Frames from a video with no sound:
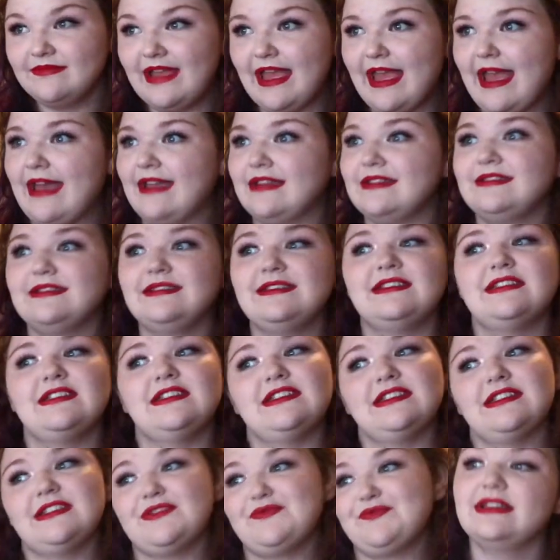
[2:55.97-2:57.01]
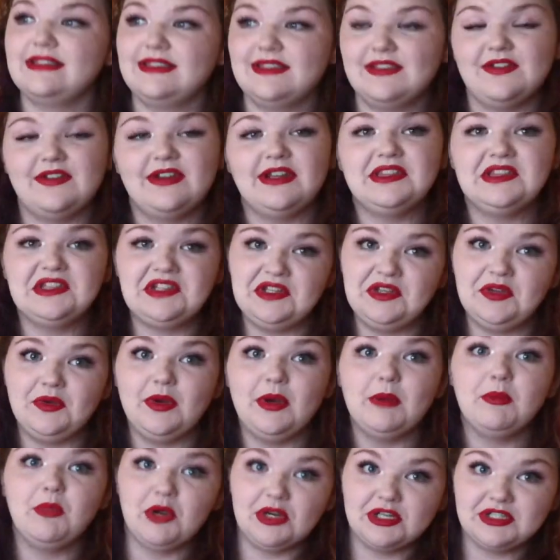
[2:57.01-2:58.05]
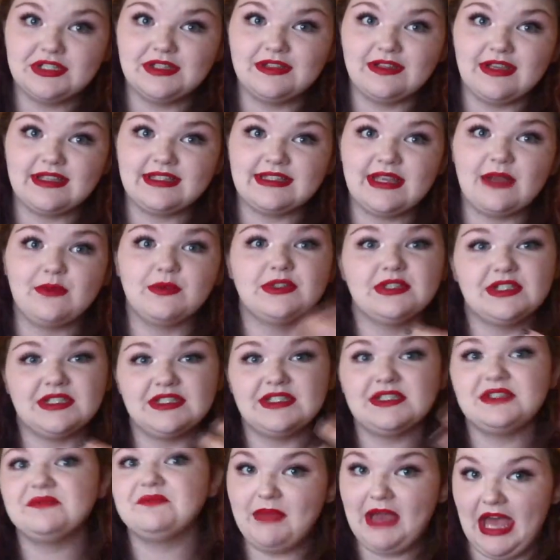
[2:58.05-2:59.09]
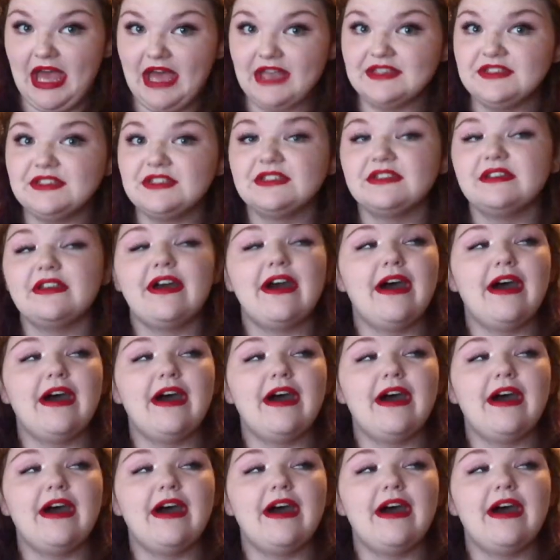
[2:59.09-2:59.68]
and considering the new abortion laws that were just passed,